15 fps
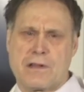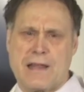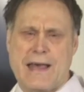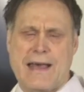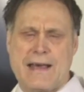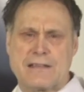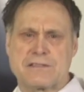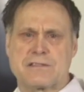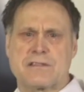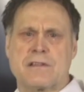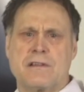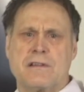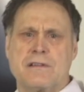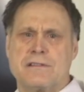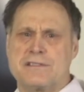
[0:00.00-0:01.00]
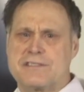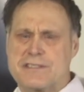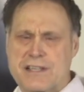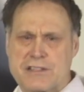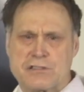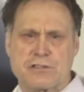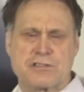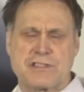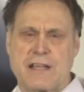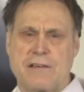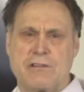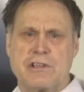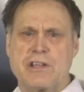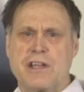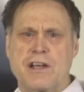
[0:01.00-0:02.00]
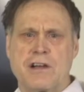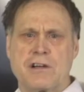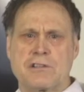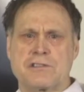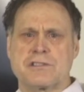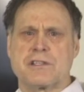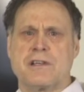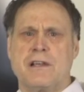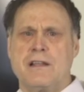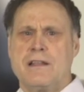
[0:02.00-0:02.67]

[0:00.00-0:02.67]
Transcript: last 6 or 7 years,